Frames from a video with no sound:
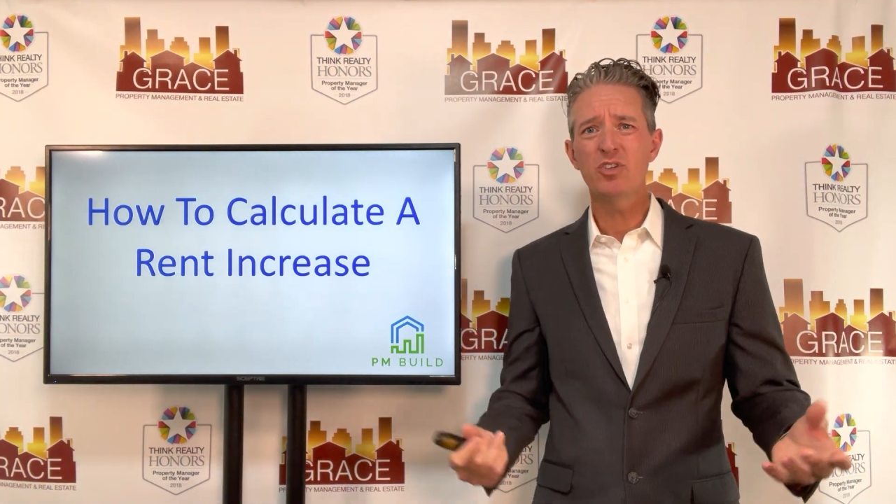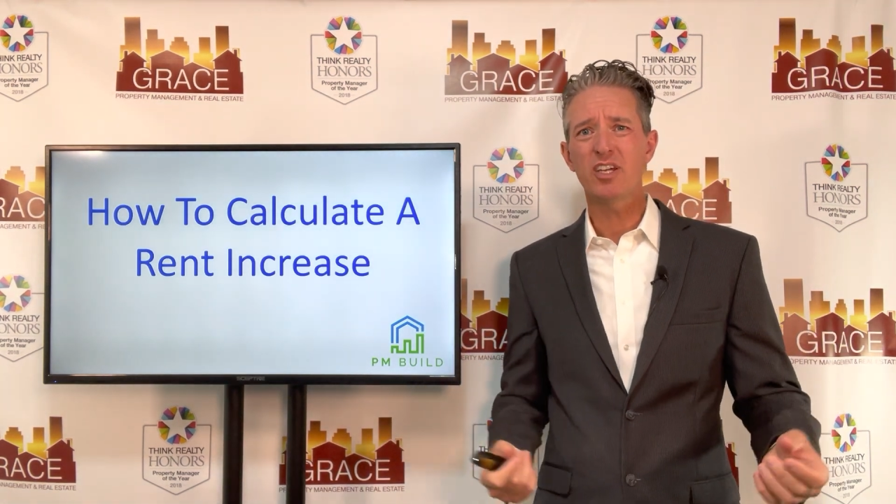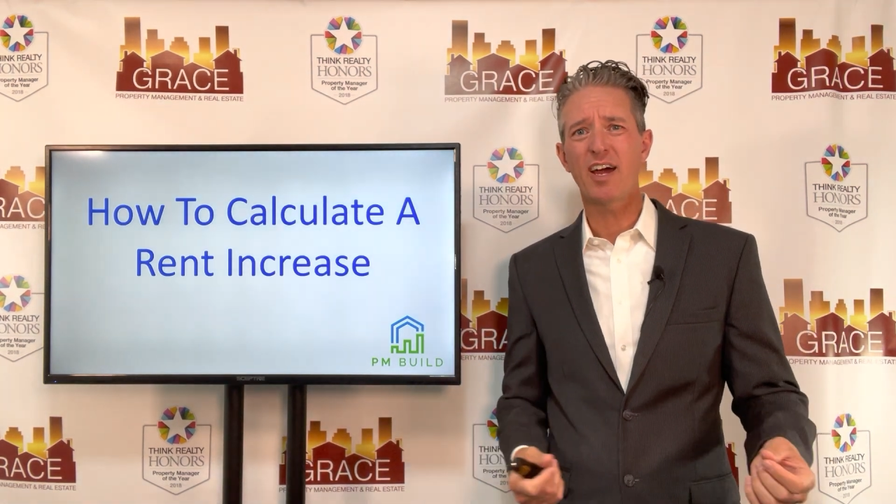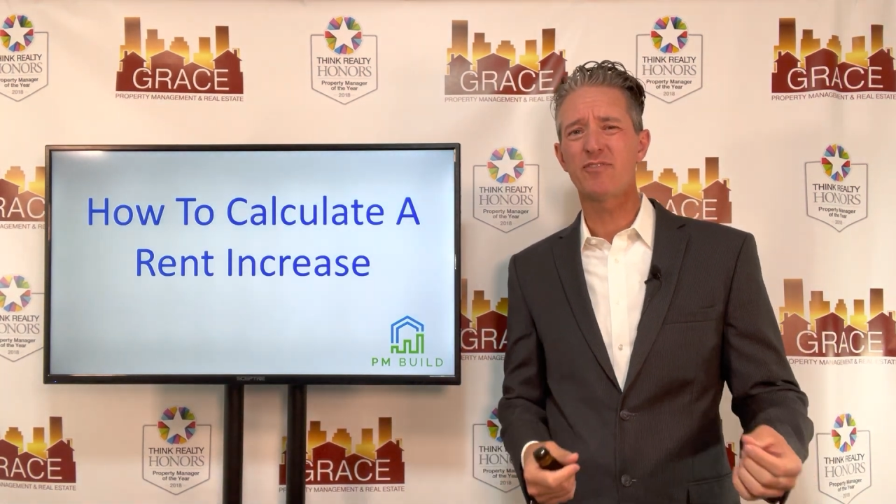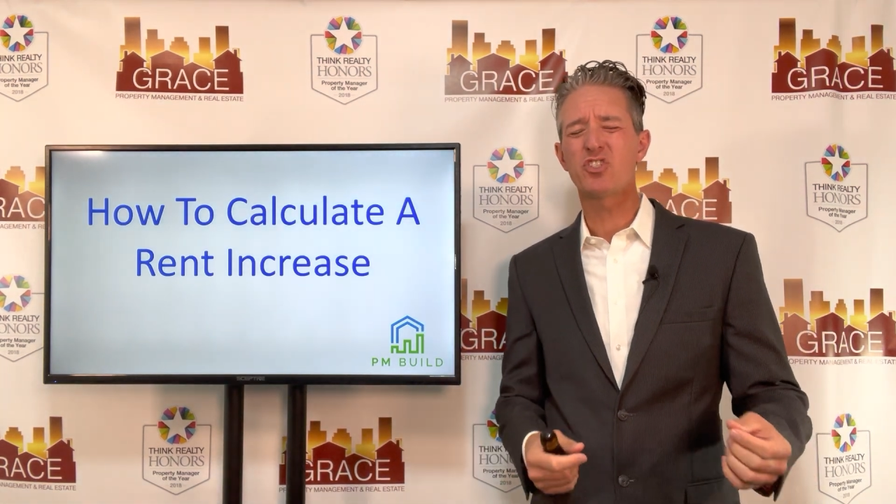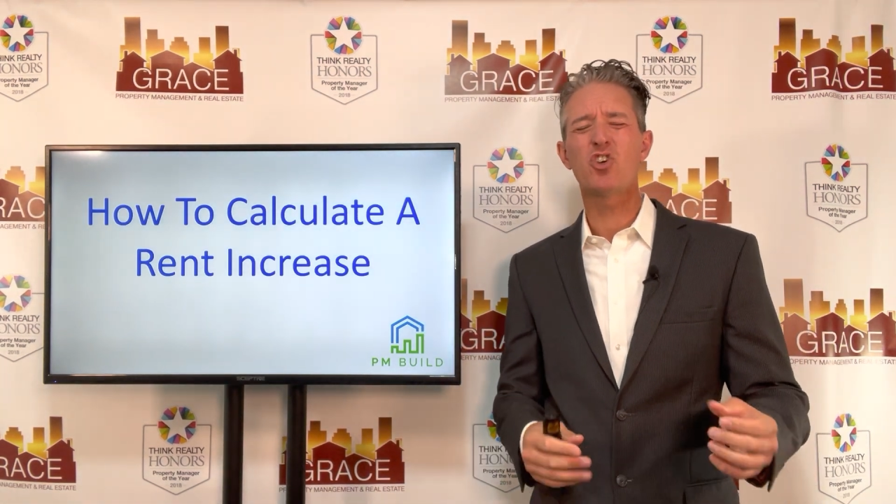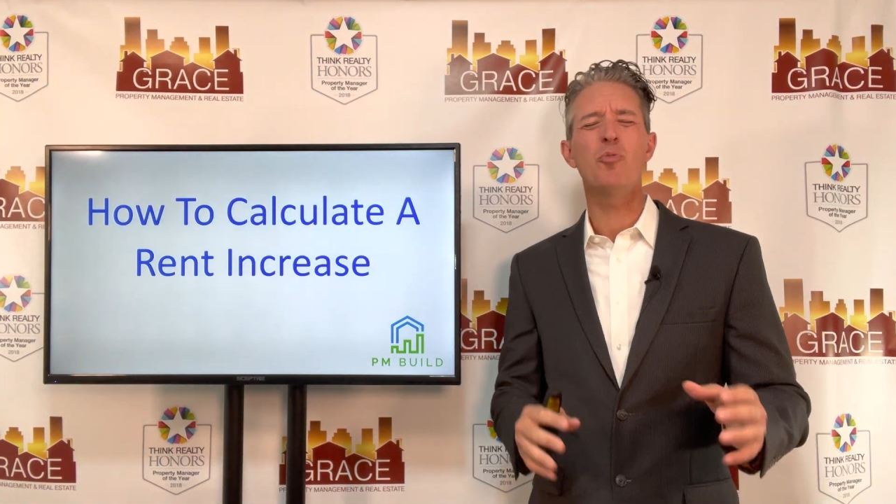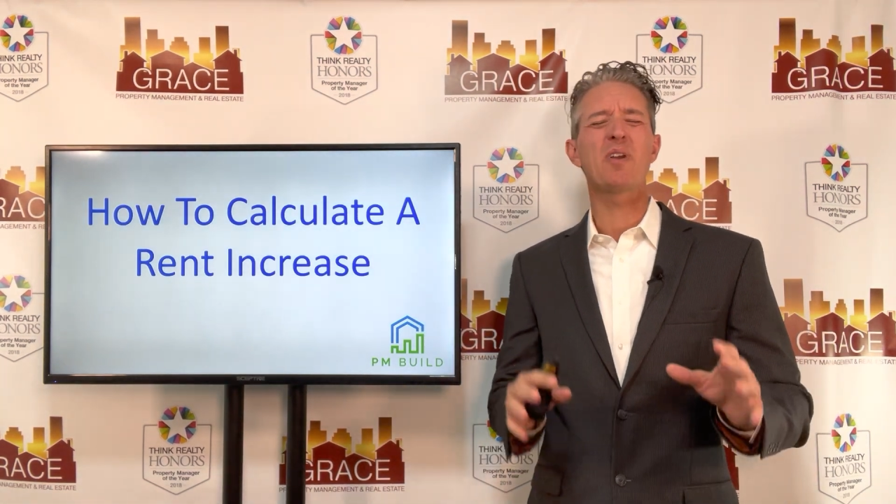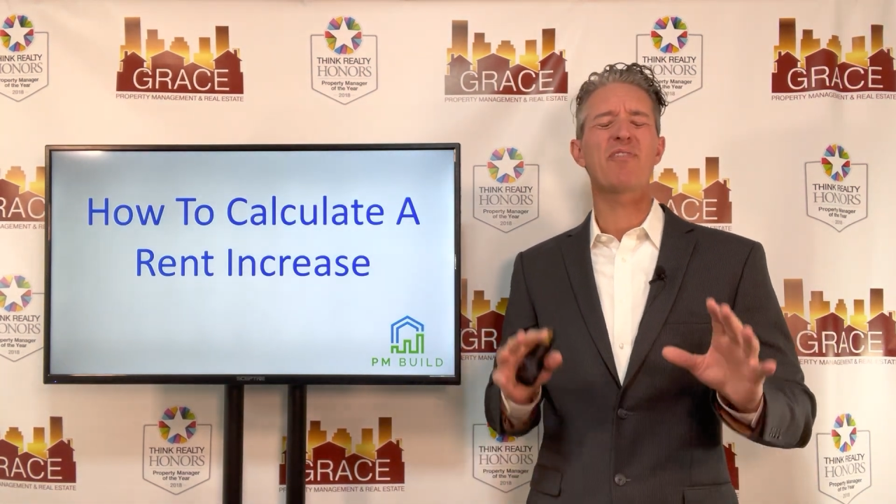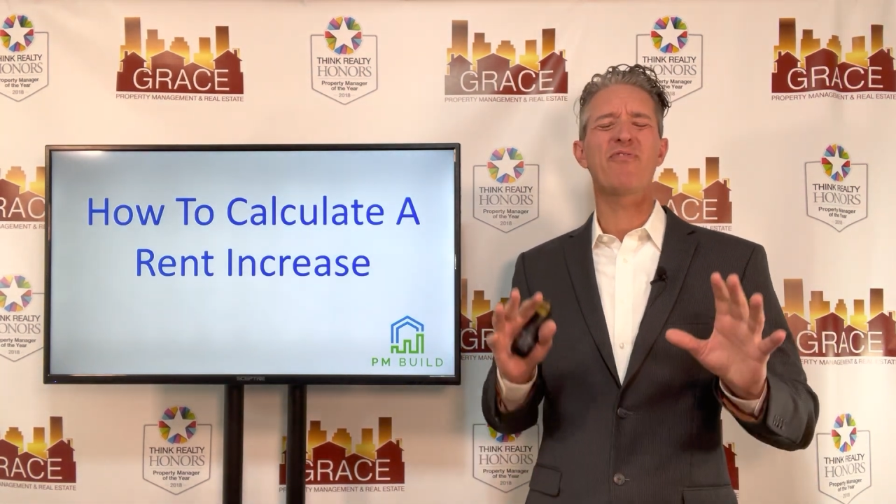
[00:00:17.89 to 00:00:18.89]
You have so
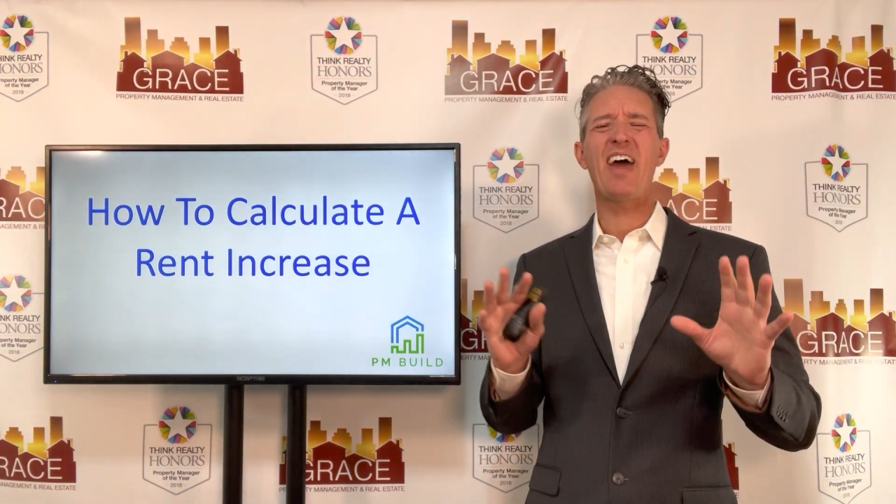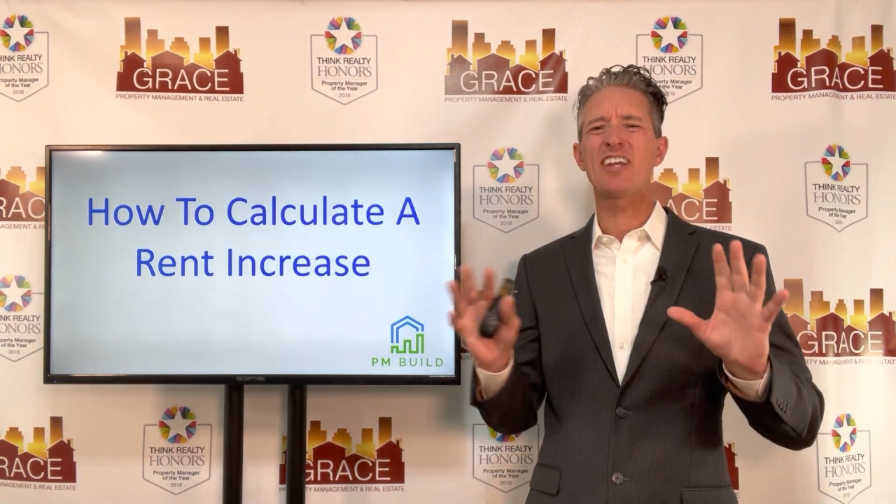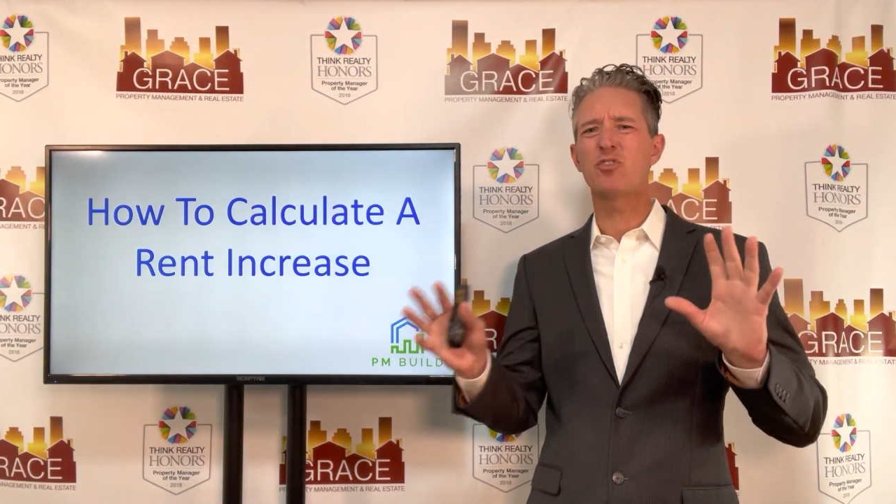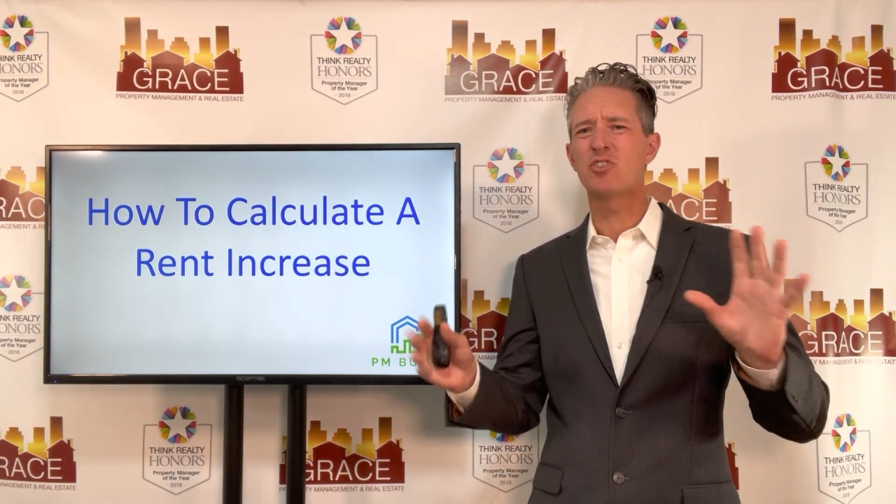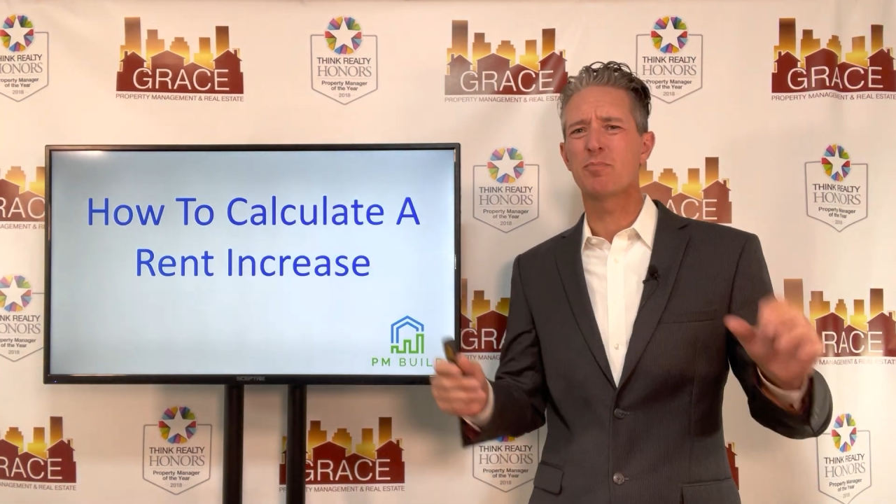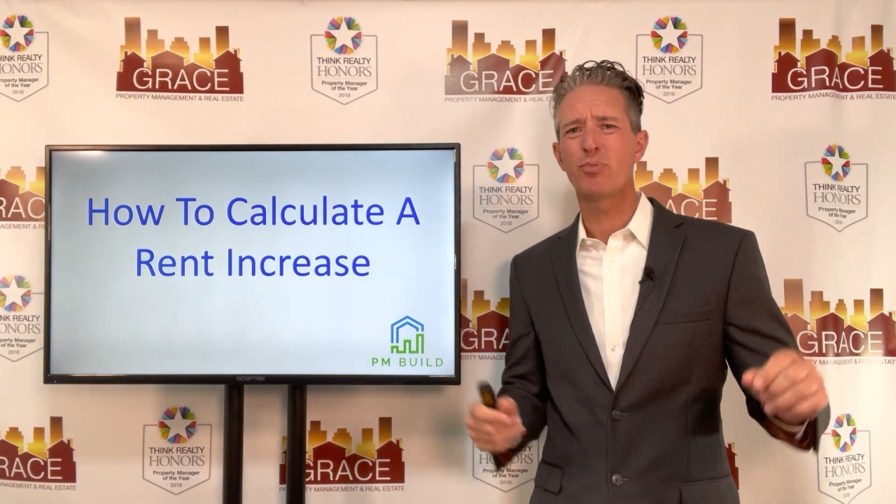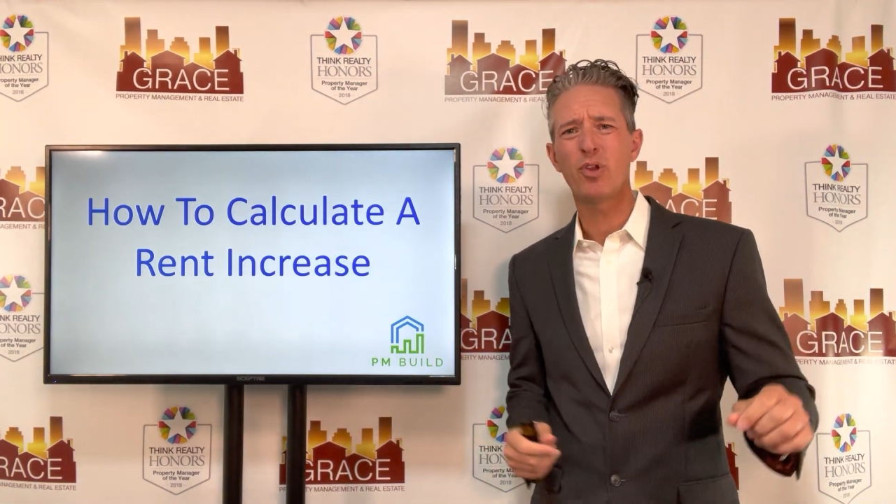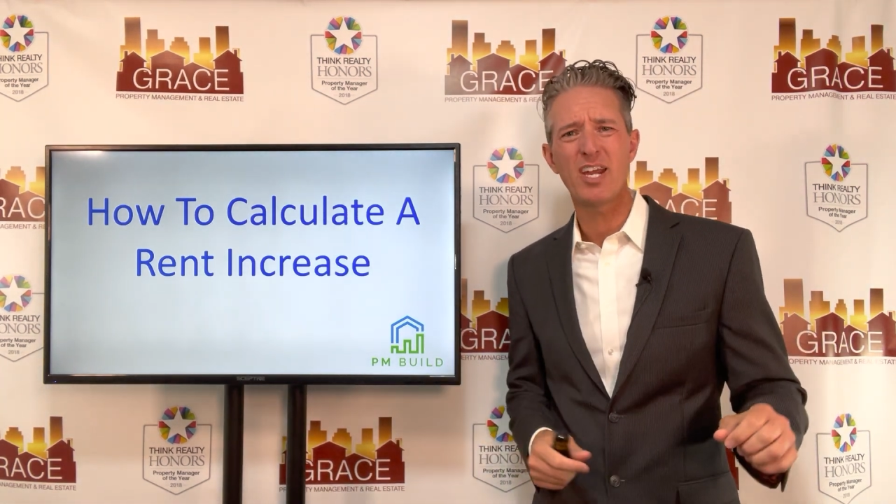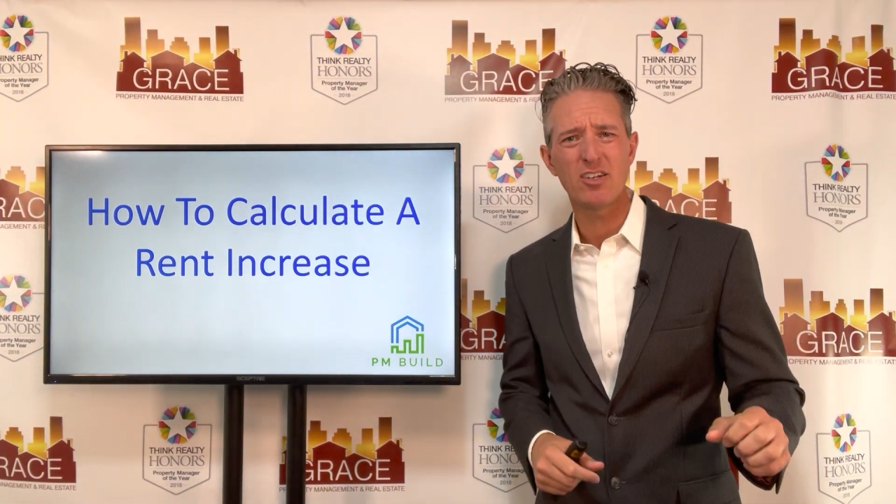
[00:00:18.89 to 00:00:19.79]
many factors in play,